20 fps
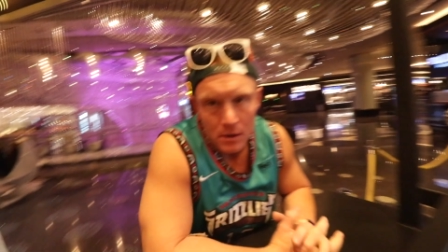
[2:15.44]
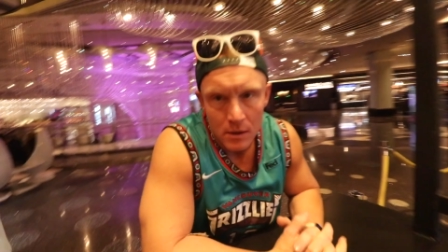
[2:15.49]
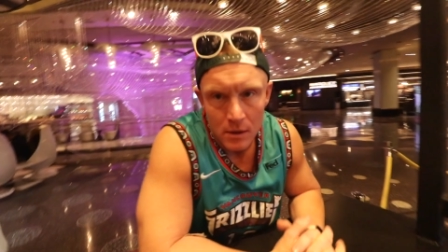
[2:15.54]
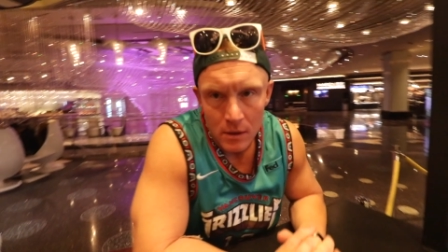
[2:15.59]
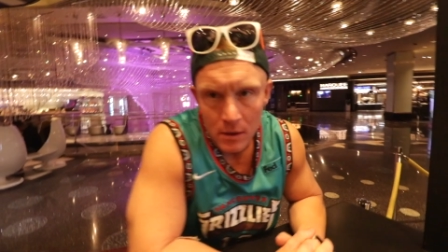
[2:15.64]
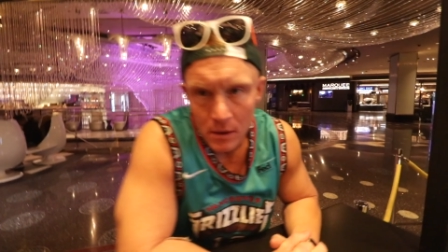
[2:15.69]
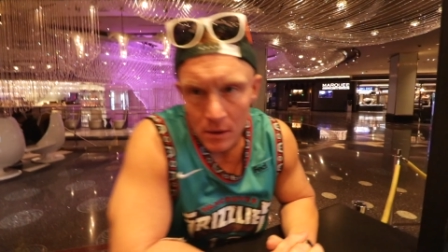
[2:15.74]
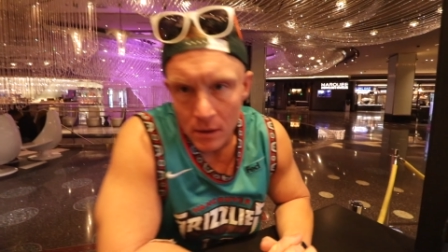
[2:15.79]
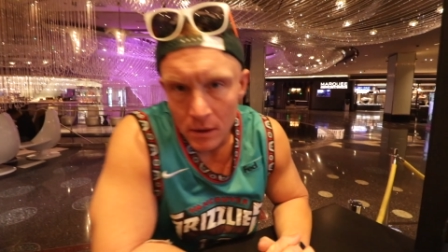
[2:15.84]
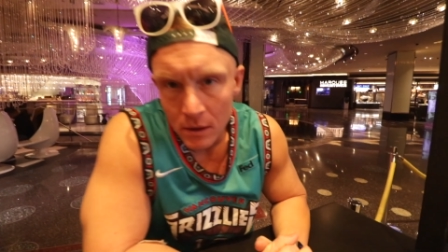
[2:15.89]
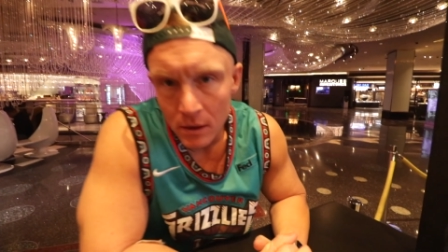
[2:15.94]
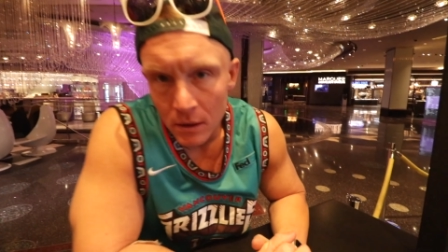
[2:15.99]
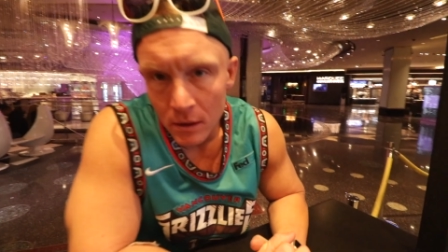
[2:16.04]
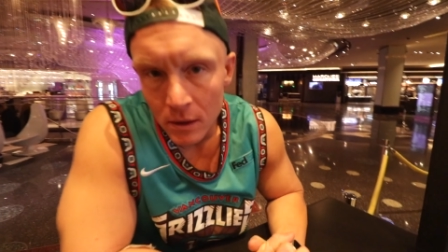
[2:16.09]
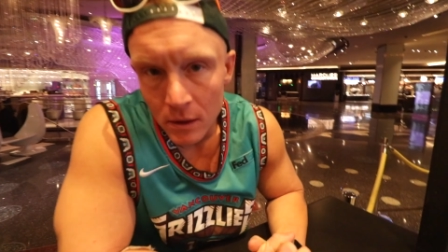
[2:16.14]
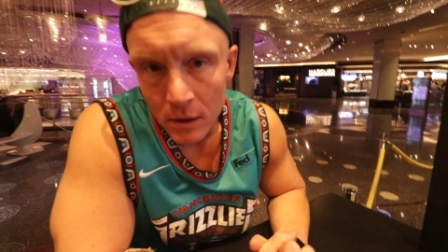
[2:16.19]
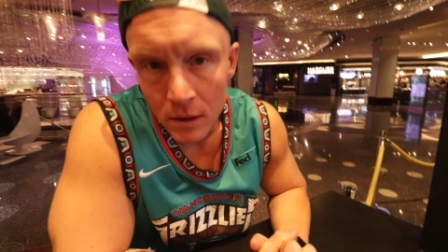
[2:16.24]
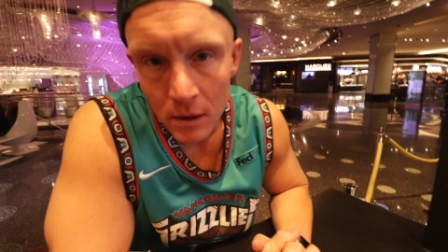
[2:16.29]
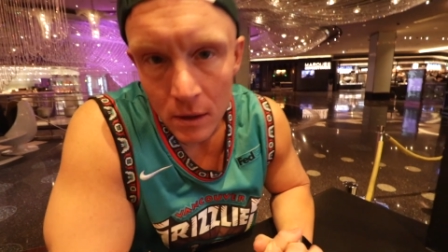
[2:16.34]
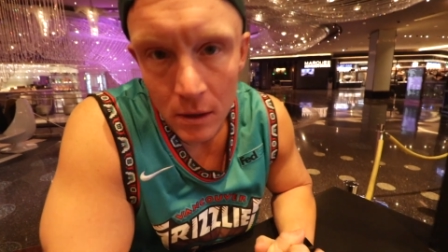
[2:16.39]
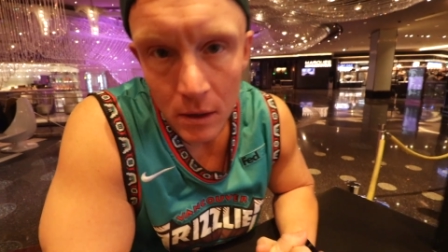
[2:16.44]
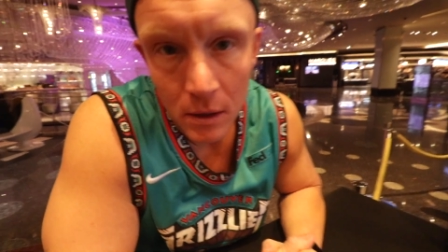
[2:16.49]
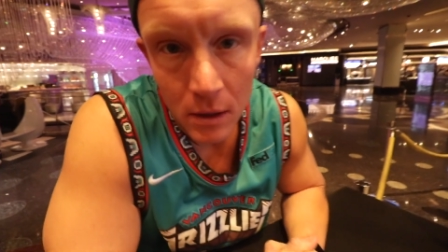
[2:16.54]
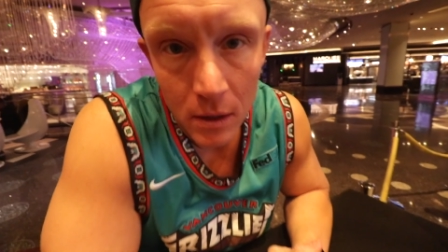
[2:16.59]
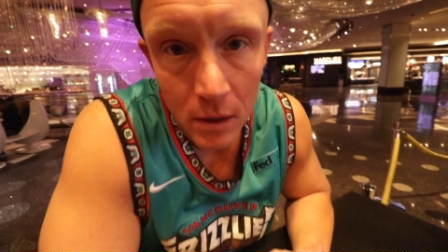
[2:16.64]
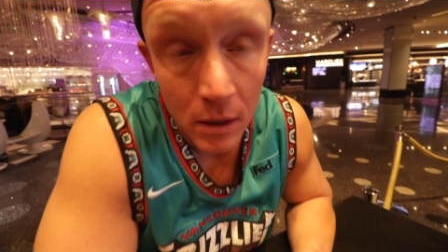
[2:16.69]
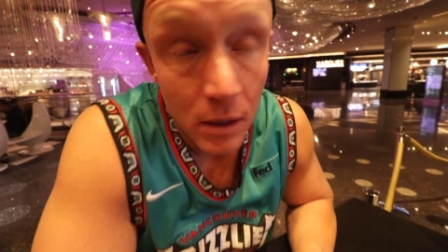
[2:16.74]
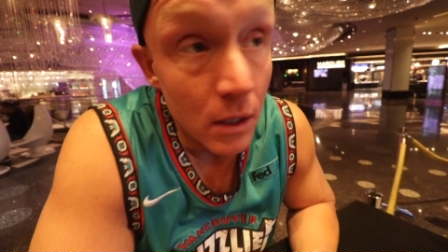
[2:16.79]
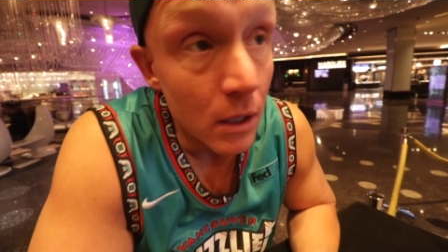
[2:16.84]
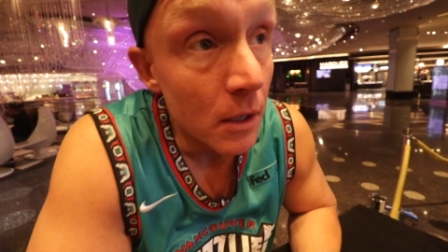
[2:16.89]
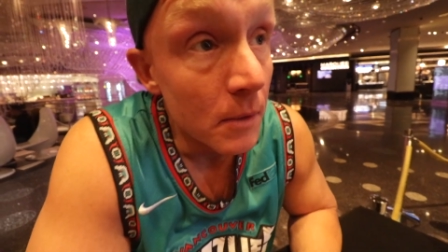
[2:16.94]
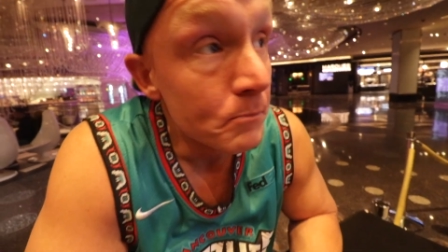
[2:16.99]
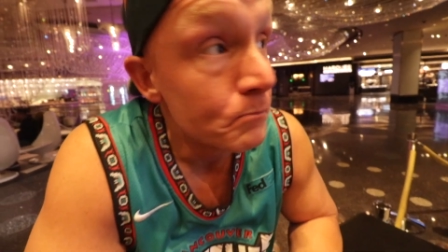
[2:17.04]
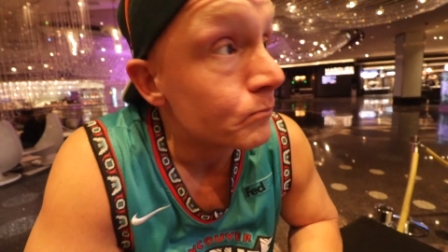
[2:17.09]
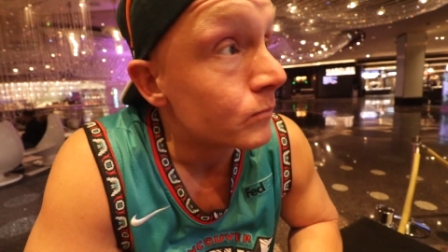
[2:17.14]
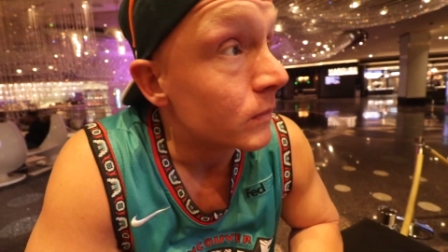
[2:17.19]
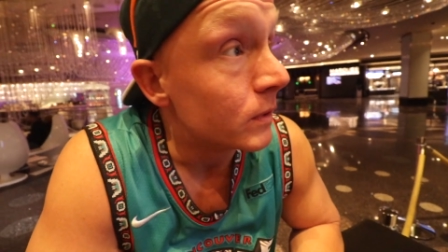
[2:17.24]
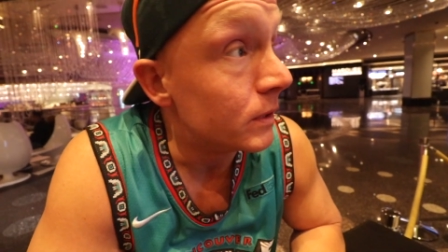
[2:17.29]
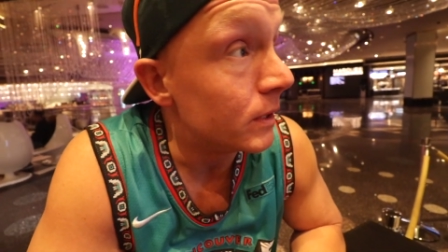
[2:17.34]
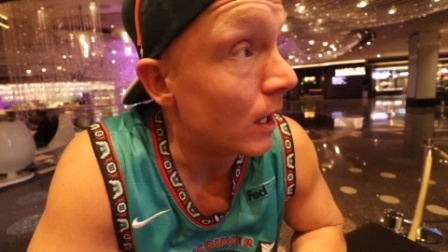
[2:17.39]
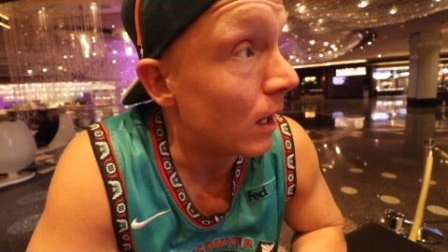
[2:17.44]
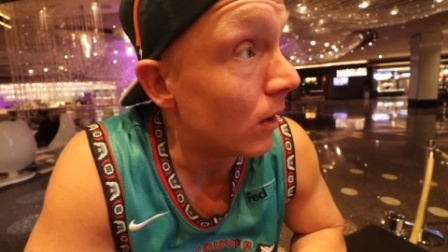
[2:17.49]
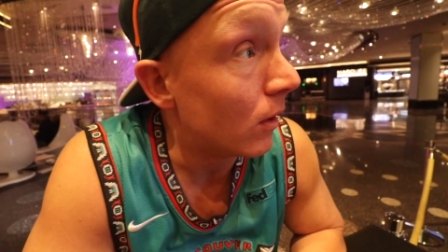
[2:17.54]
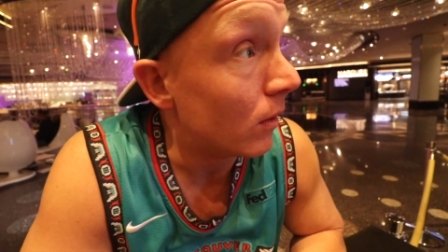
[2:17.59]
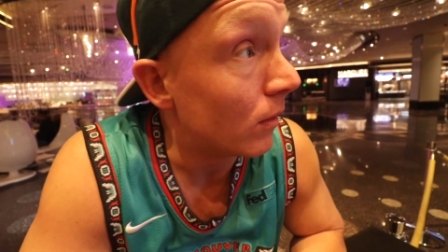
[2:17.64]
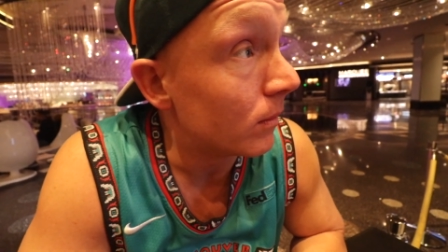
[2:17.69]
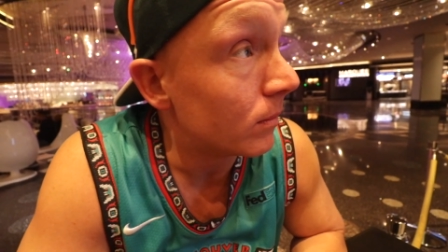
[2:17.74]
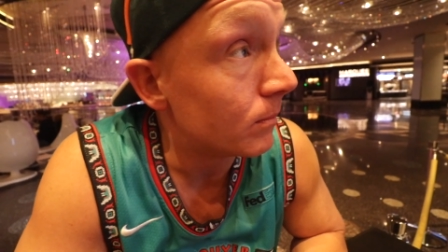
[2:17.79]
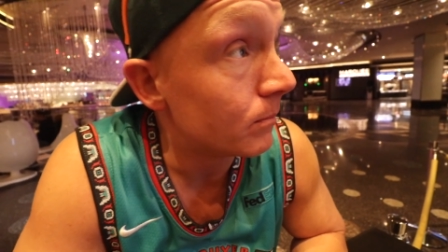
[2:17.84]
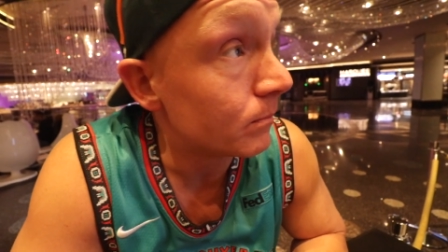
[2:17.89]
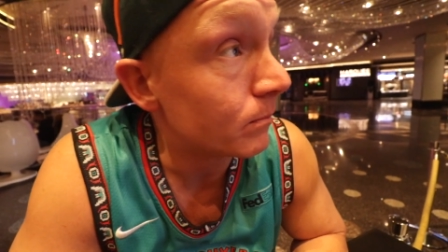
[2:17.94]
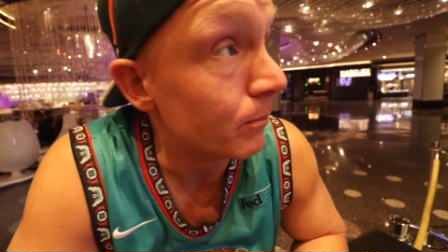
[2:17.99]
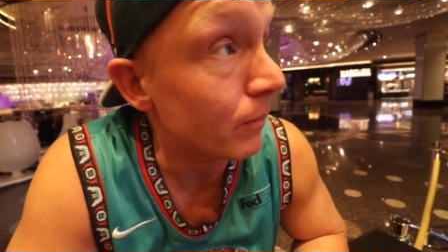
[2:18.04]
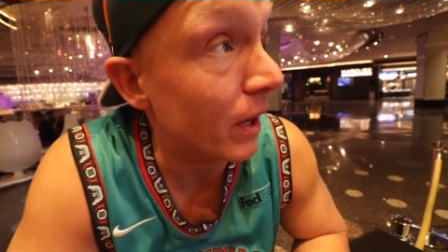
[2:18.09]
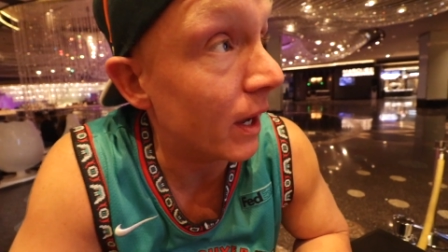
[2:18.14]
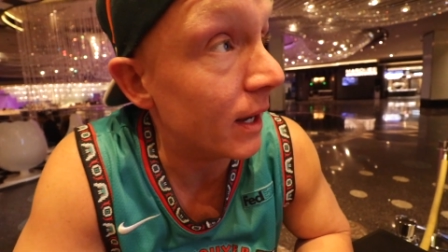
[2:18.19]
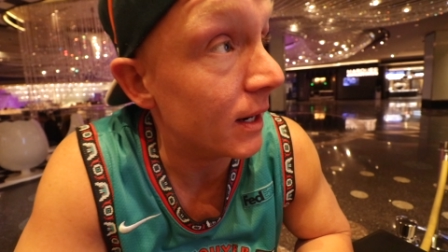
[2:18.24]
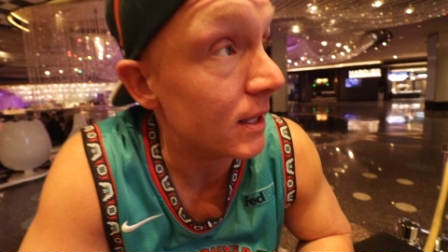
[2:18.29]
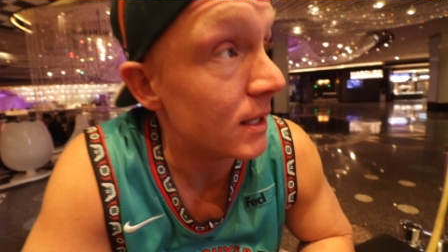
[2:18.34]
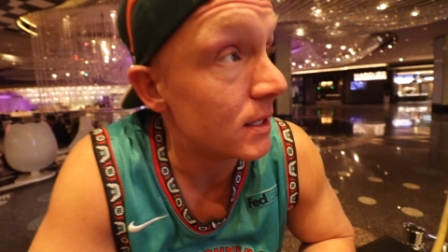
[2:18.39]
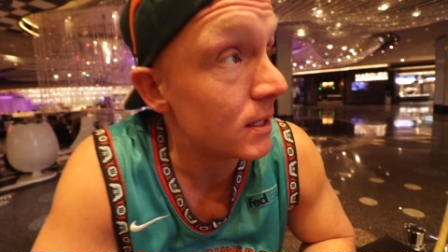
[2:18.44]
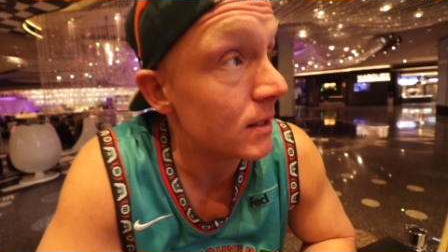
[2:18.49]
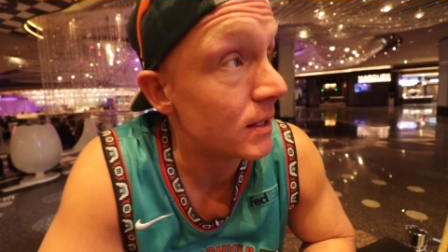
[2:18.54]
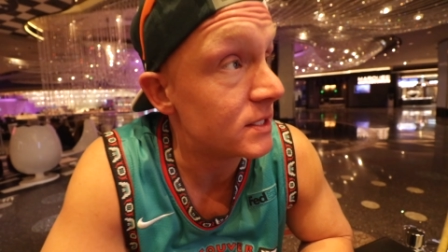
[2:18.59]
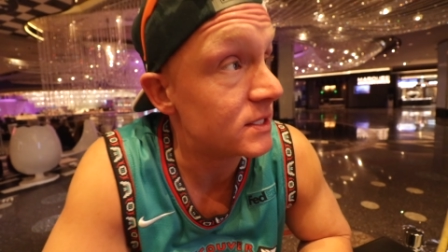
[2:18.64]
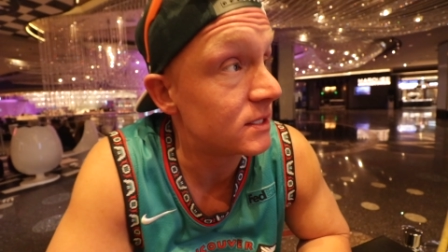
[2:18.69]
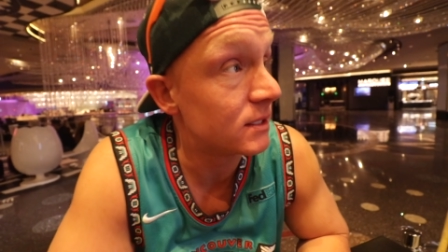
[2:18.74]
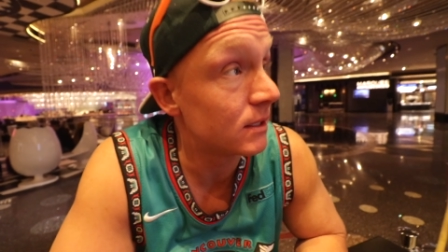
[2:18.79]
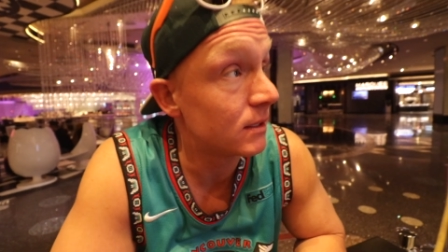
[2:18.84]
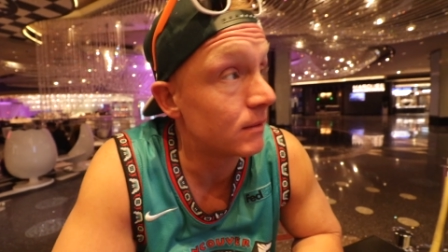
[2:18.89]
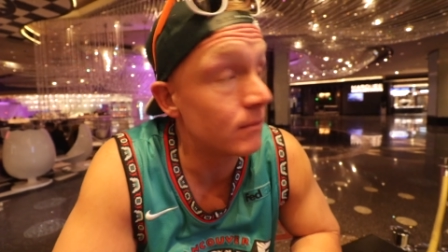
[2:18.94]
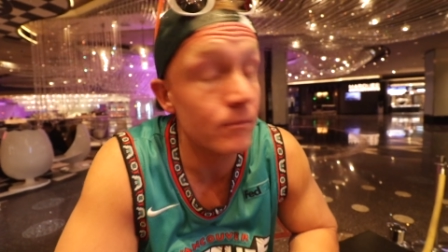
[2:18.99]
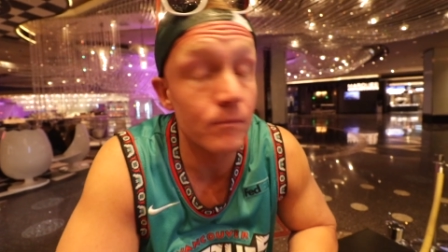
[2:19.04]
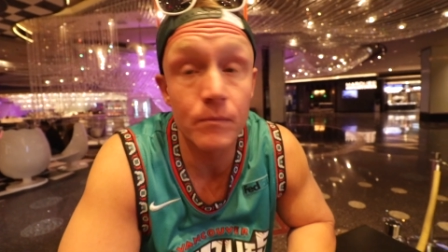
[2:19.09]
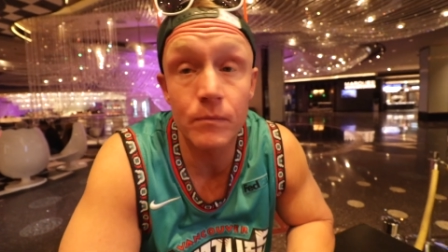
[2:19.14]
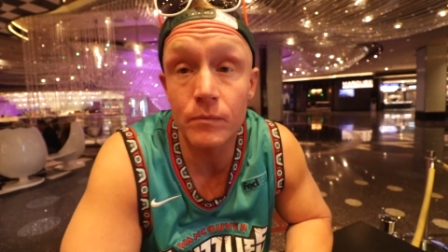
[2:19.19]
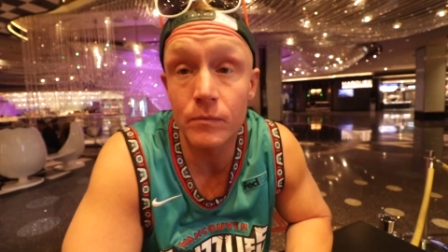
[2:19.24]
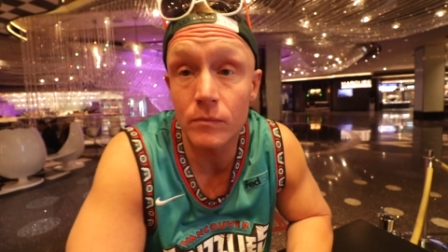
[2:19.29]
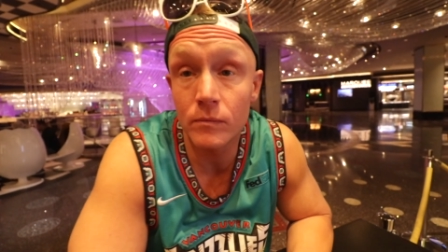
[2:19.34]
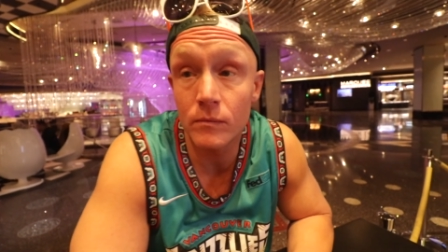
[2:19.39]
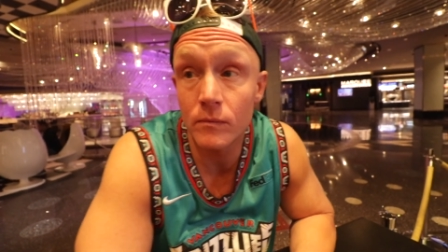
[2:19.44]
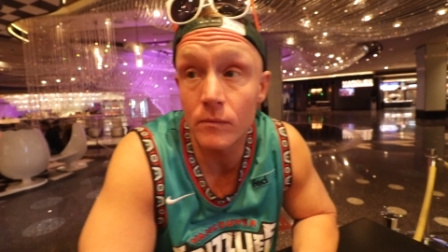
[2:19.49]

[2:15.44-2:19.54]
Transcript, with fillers: Have you ever heard of this place? No, but it's your first time hearing about